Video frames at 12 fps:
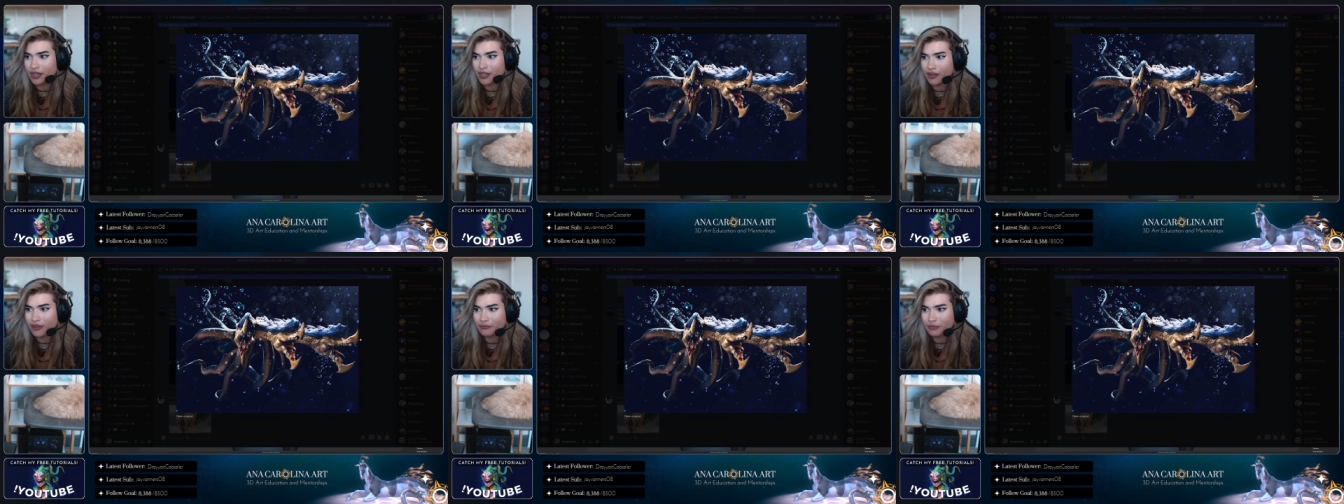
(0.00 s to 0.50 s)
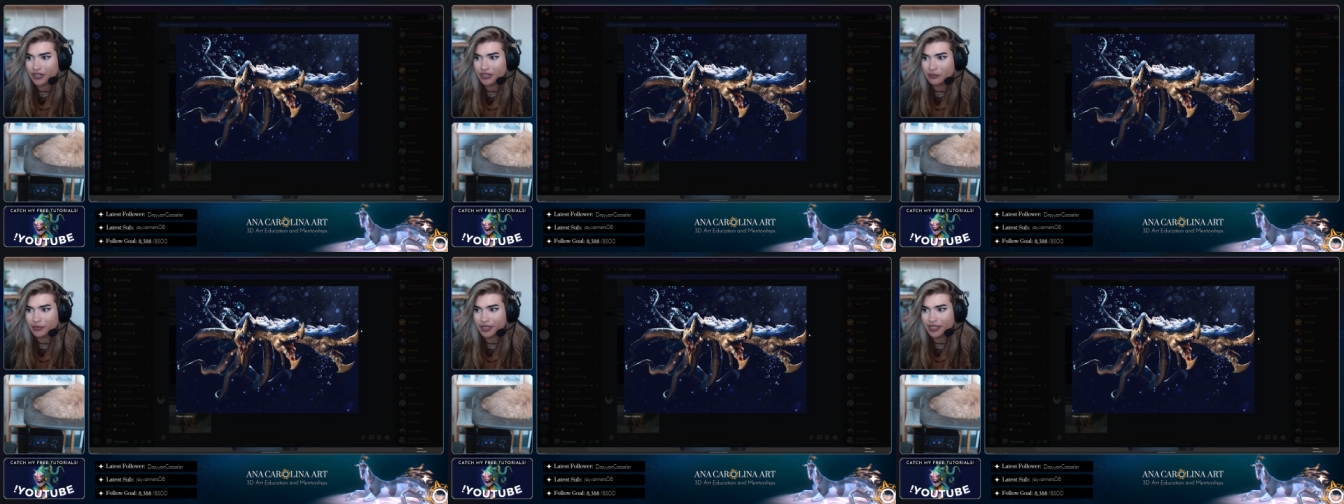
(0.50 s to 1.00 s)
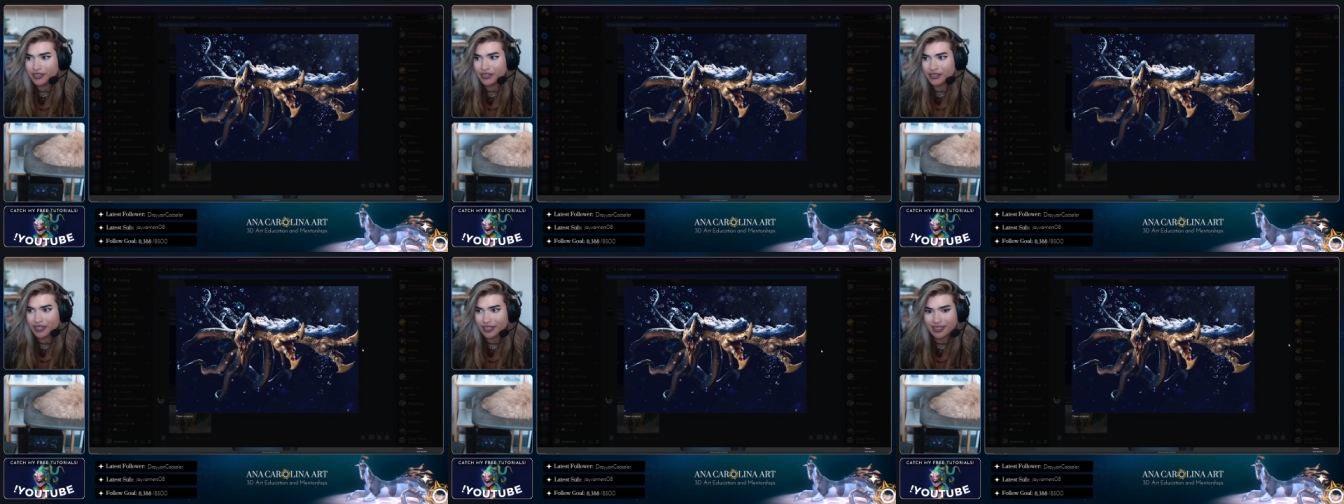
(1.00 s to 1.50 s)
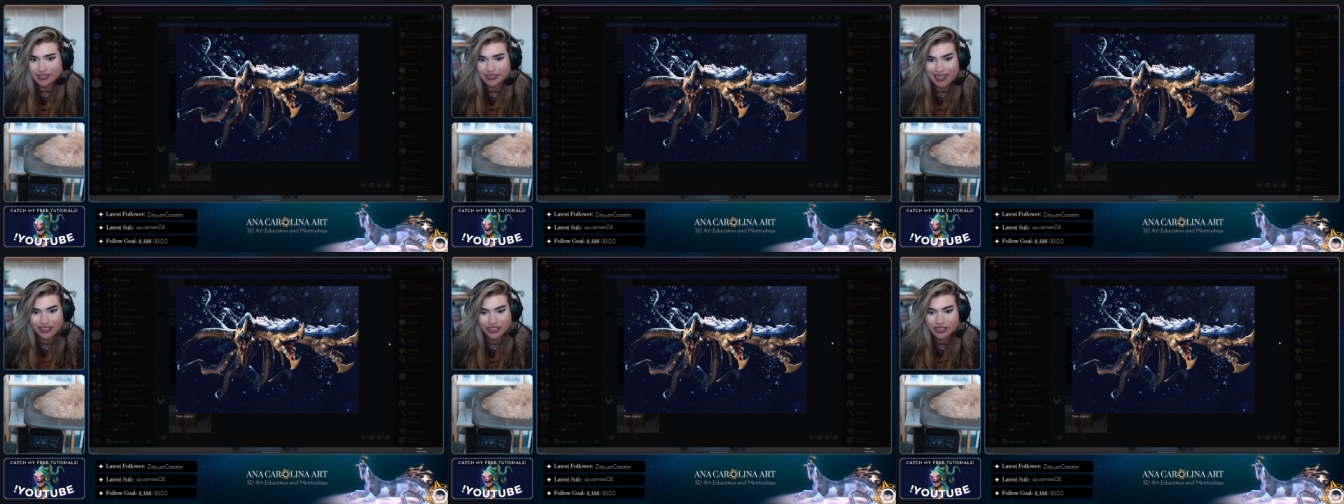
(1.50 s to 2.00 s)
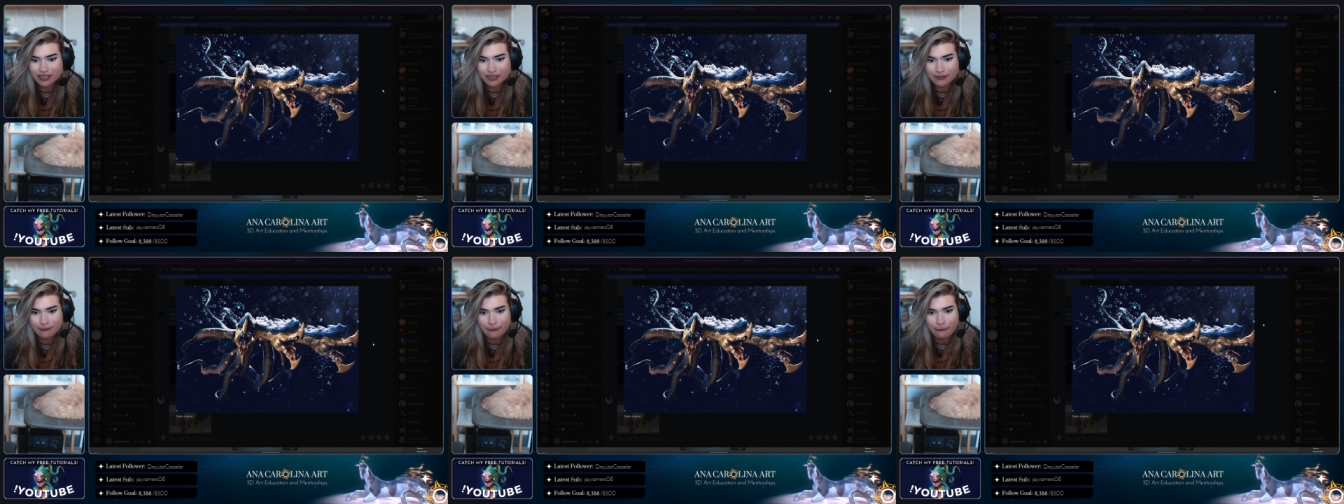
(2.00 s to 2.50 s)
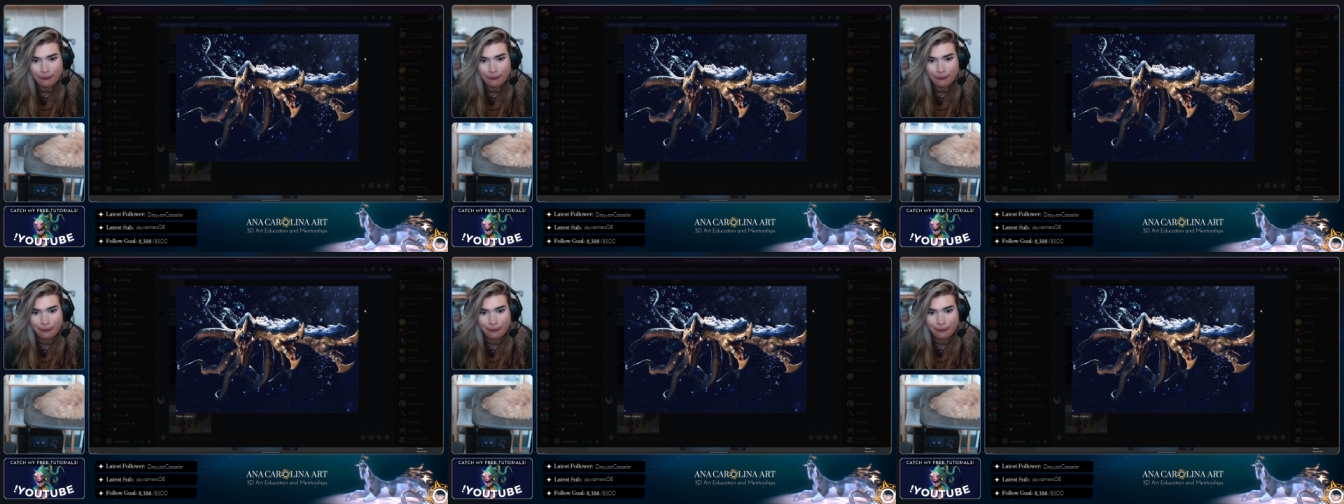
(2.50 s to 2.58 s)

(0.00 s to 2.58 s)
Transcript: cutting off part of the beak here, like in a tangent.